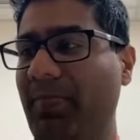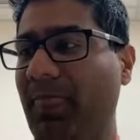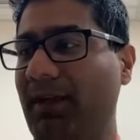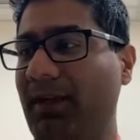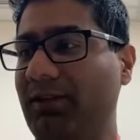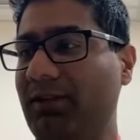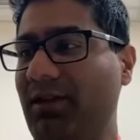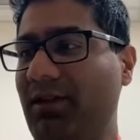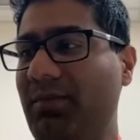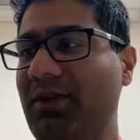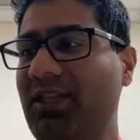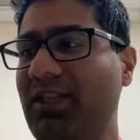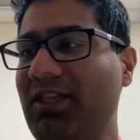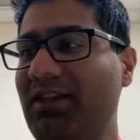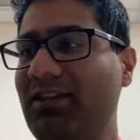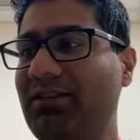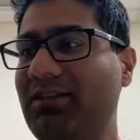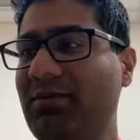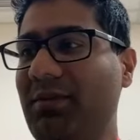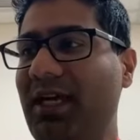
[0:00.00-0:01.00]
some of
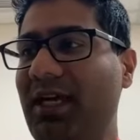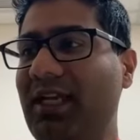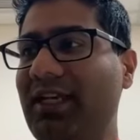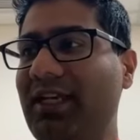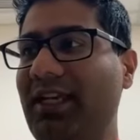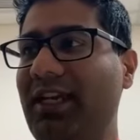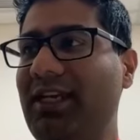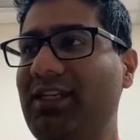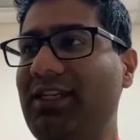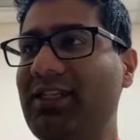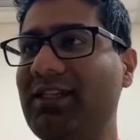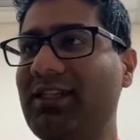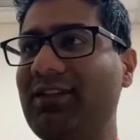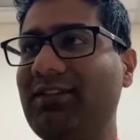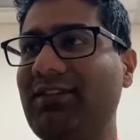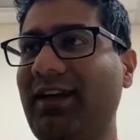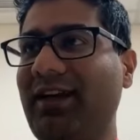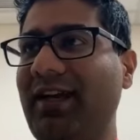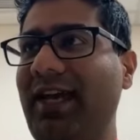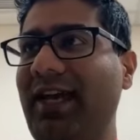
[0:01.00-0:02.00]
these
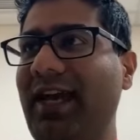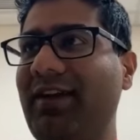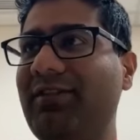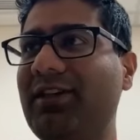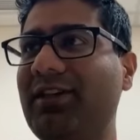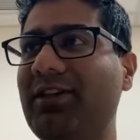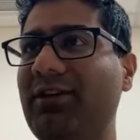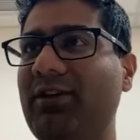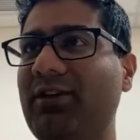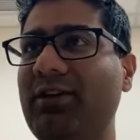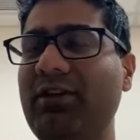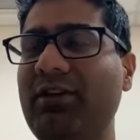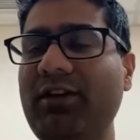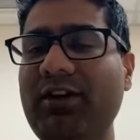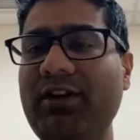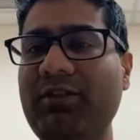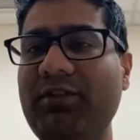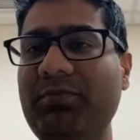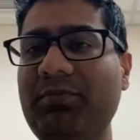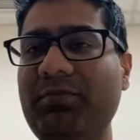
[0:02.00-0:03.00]
medications I haven't heard
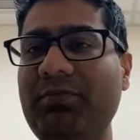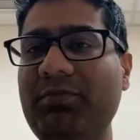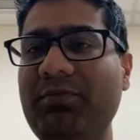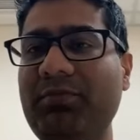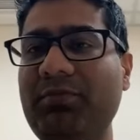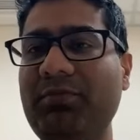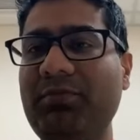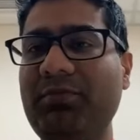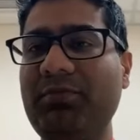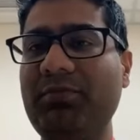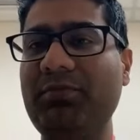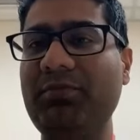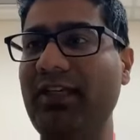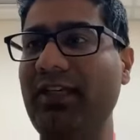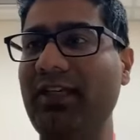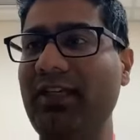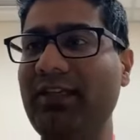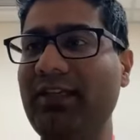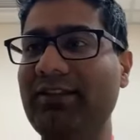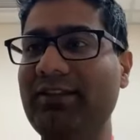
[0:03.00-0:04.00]
of
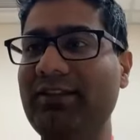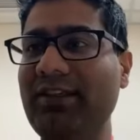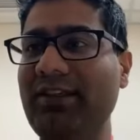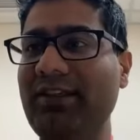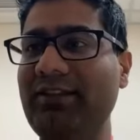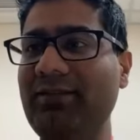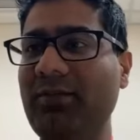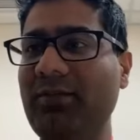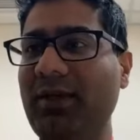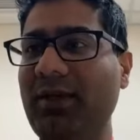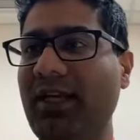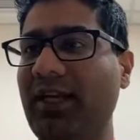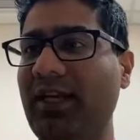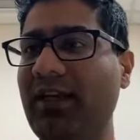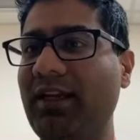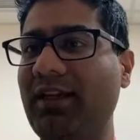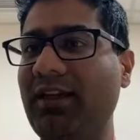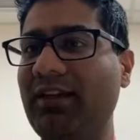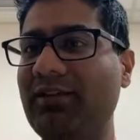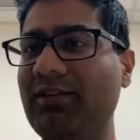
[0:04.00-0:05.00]
because they didn't exist when
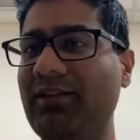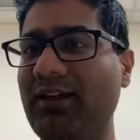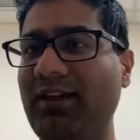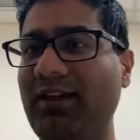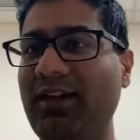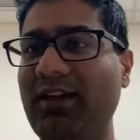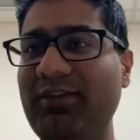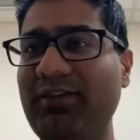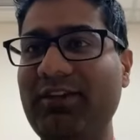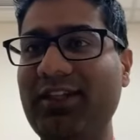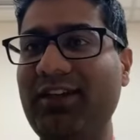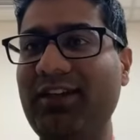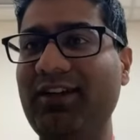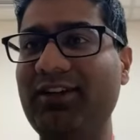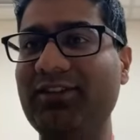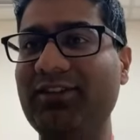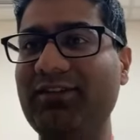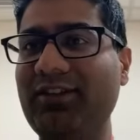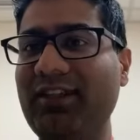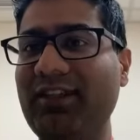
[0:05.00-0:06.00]
I took care of
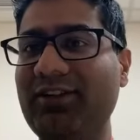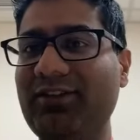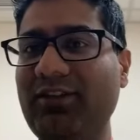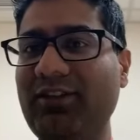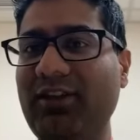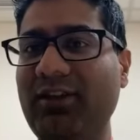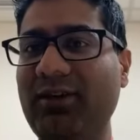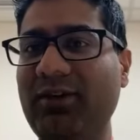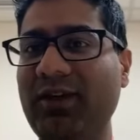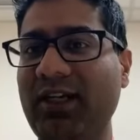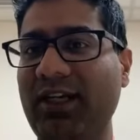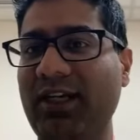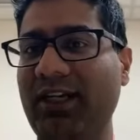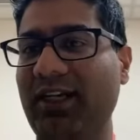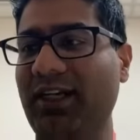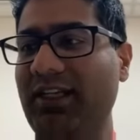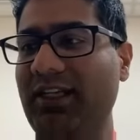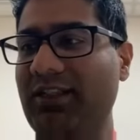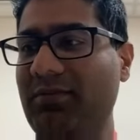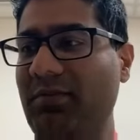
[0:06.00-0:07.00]
adults. And so
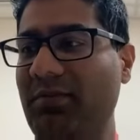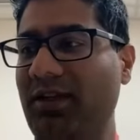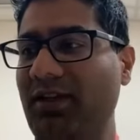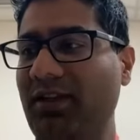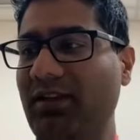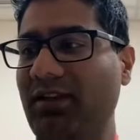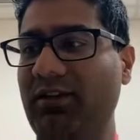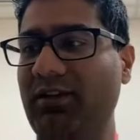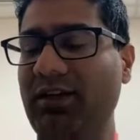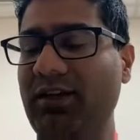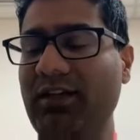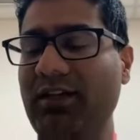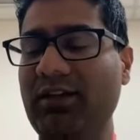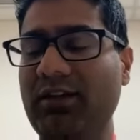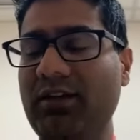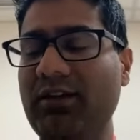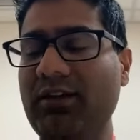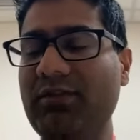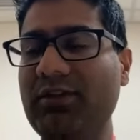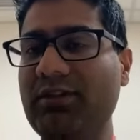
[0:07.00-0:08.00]
it's been a learning
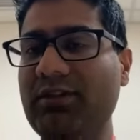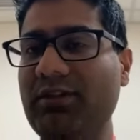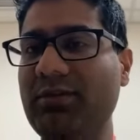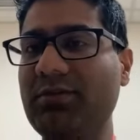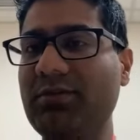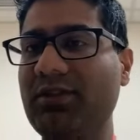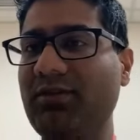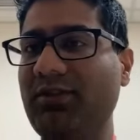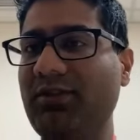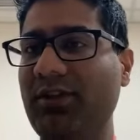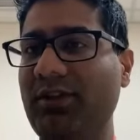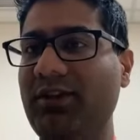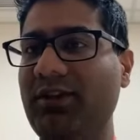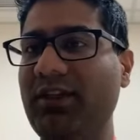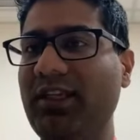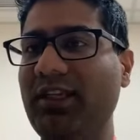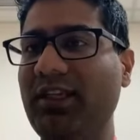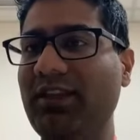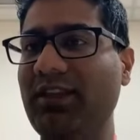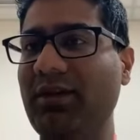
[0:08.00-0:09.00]
curve in terms of
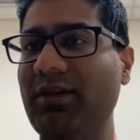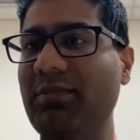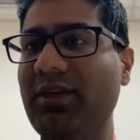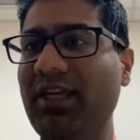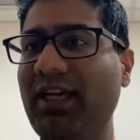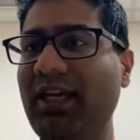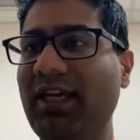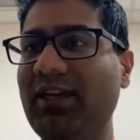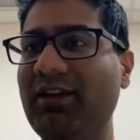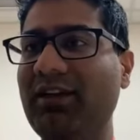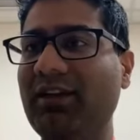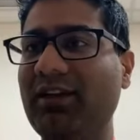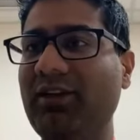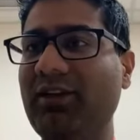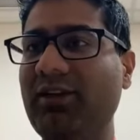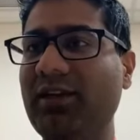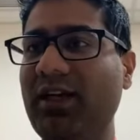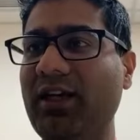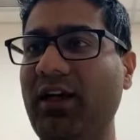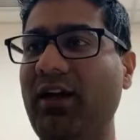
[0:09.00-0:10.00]
learning them again and
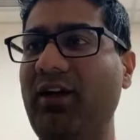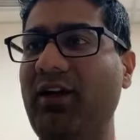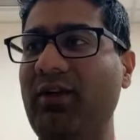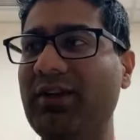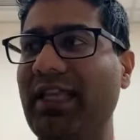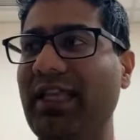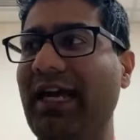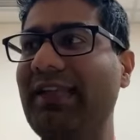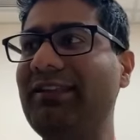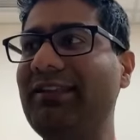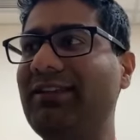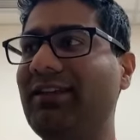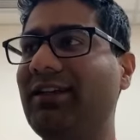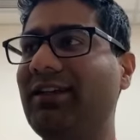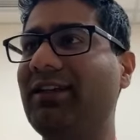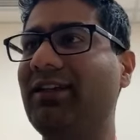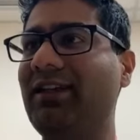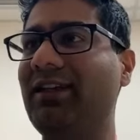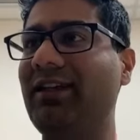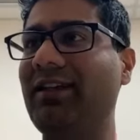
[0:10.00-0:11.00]
going, oh, that's
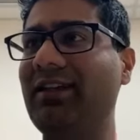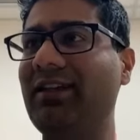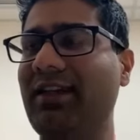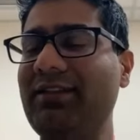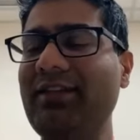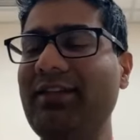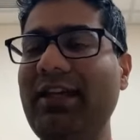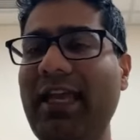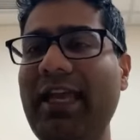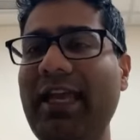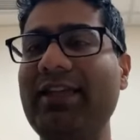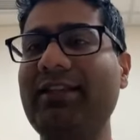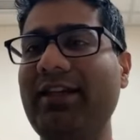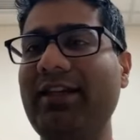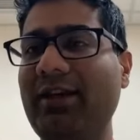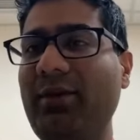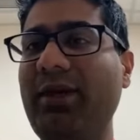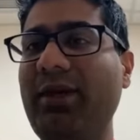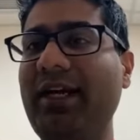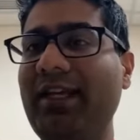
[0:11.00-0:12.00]
an
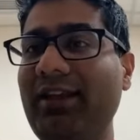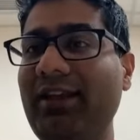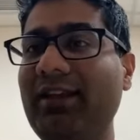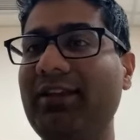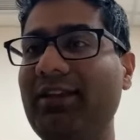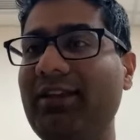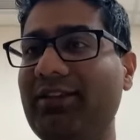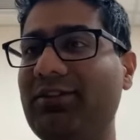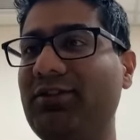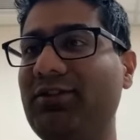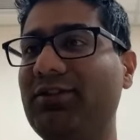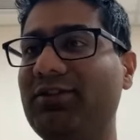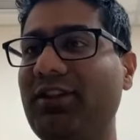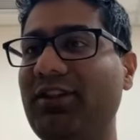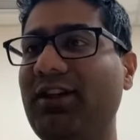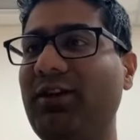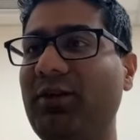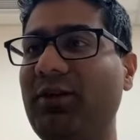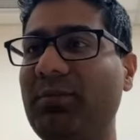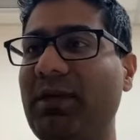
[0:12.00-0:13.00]
anticoagulant that's used at
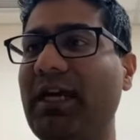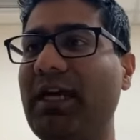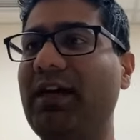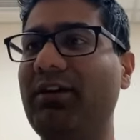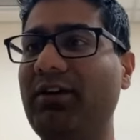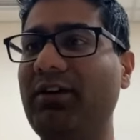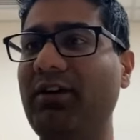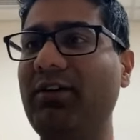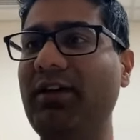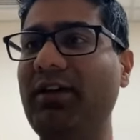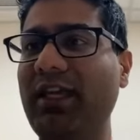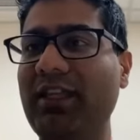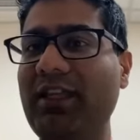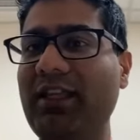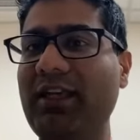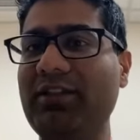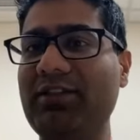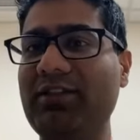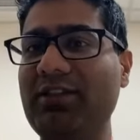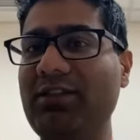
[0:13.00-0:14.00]
home now. Okay,
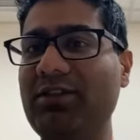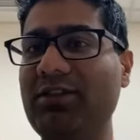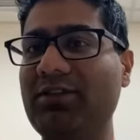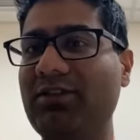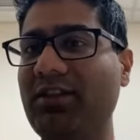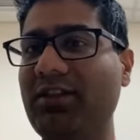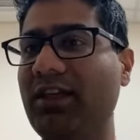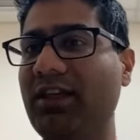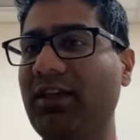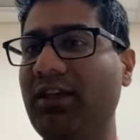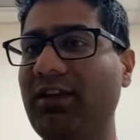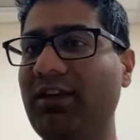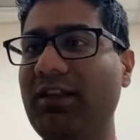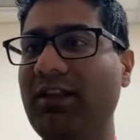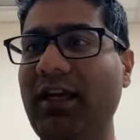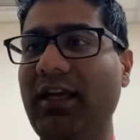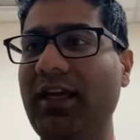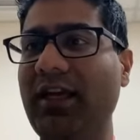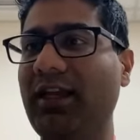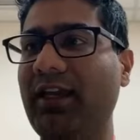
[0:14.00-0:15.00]
that's interesting. And
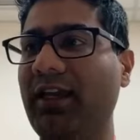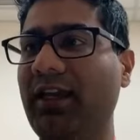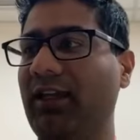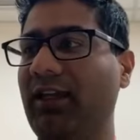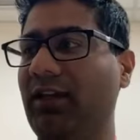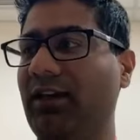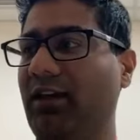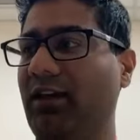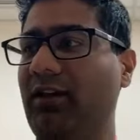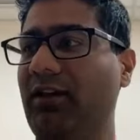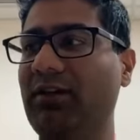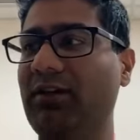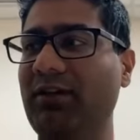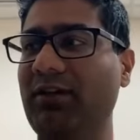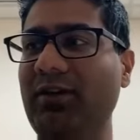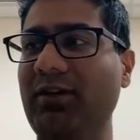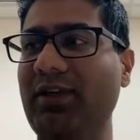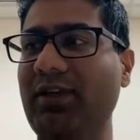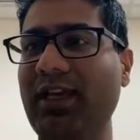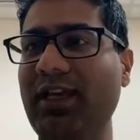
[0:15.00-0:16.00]
like, oh,
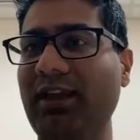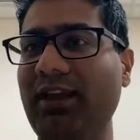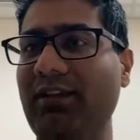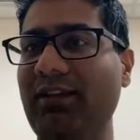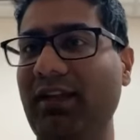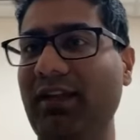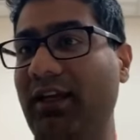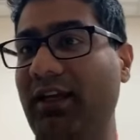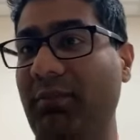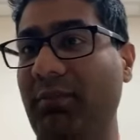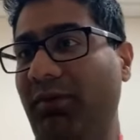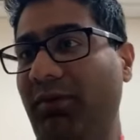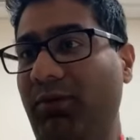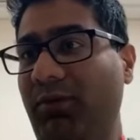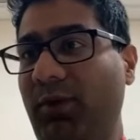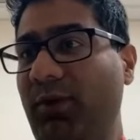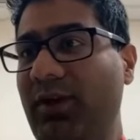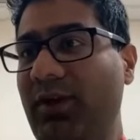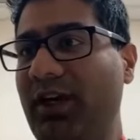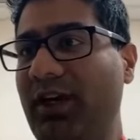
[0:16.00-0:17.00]
okay, like
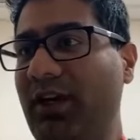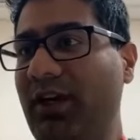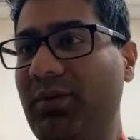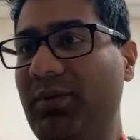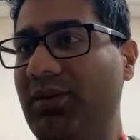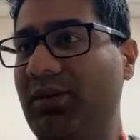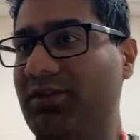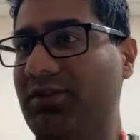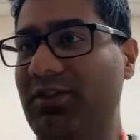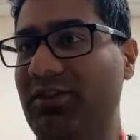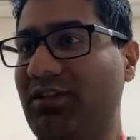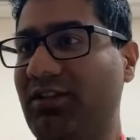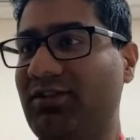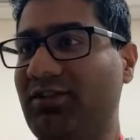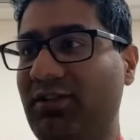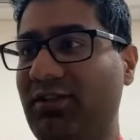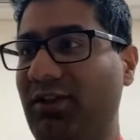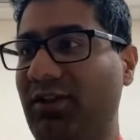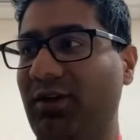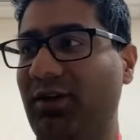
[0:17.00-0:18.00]
before it was
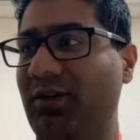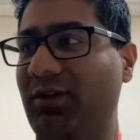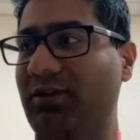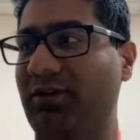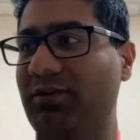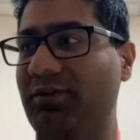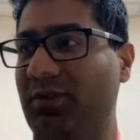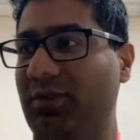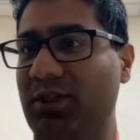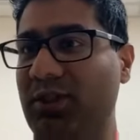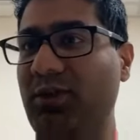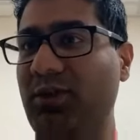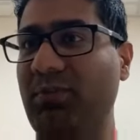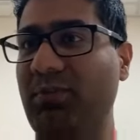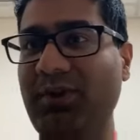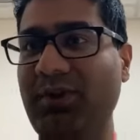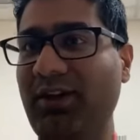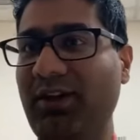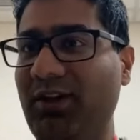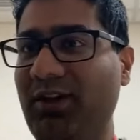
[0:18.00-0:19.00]
just,
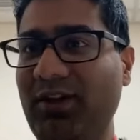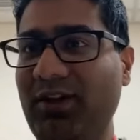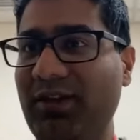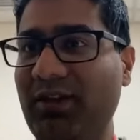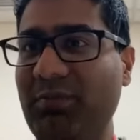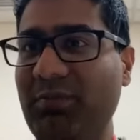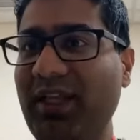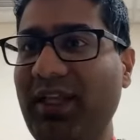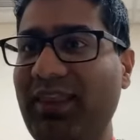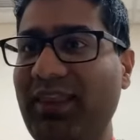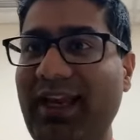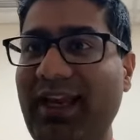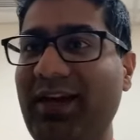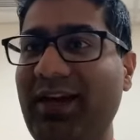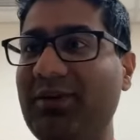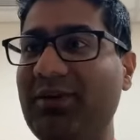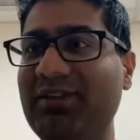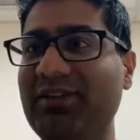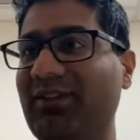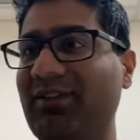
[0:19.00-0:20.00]
metoprolol, but
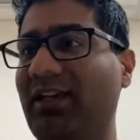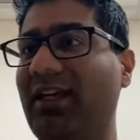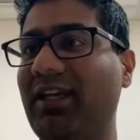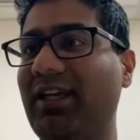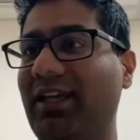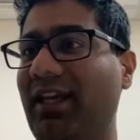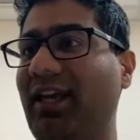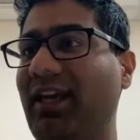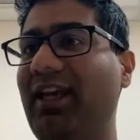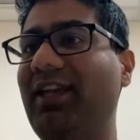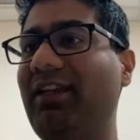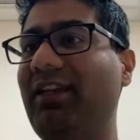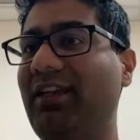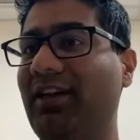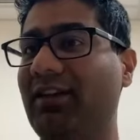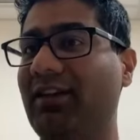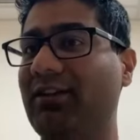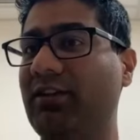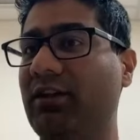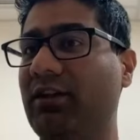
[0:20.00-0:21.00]
now it's like 80
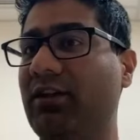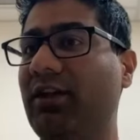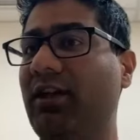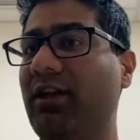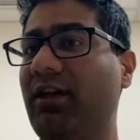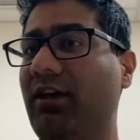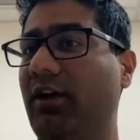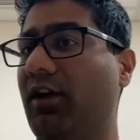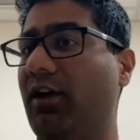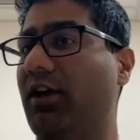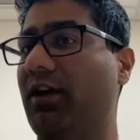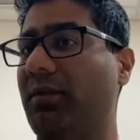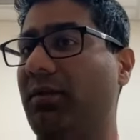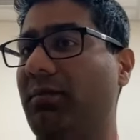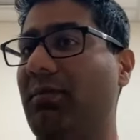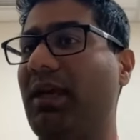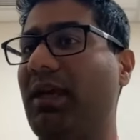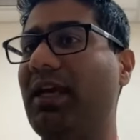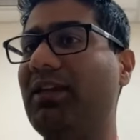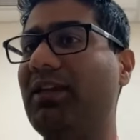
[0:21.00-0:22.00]
other heart
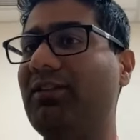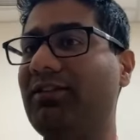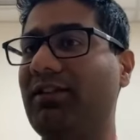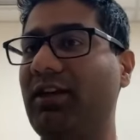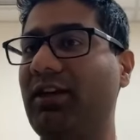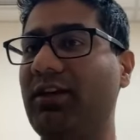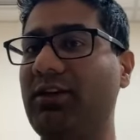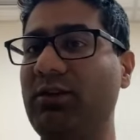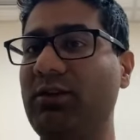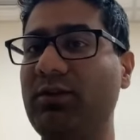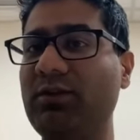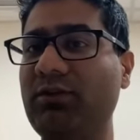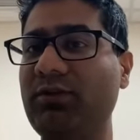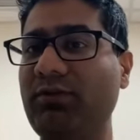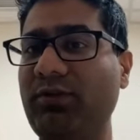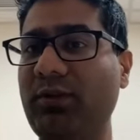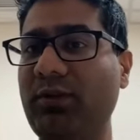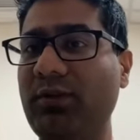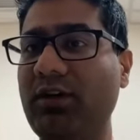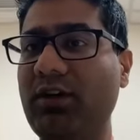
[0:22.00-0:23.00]
meds that are used
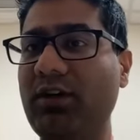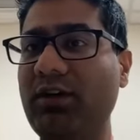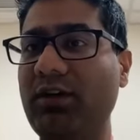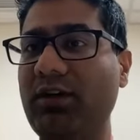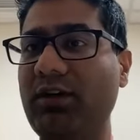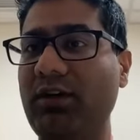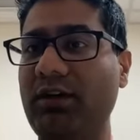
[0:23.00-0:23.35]
for,